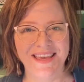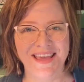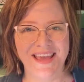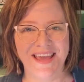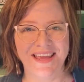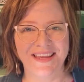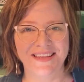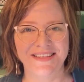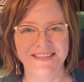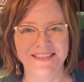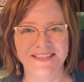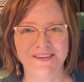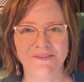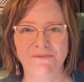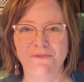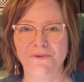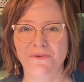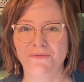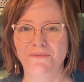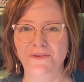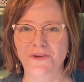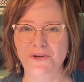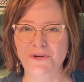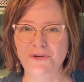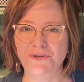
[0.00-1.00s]
the end for
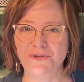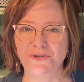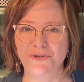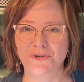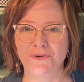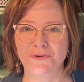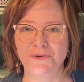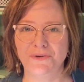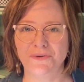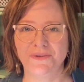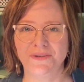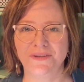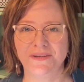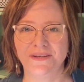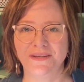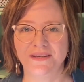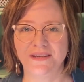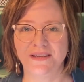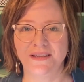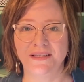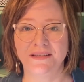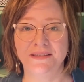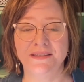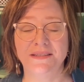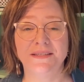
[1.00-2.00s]
future.
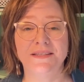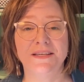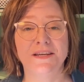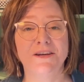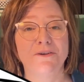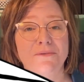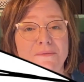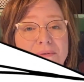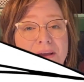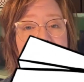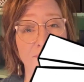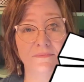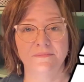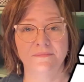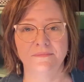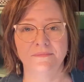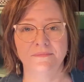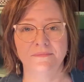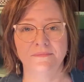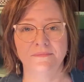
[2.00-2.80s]
Stick around.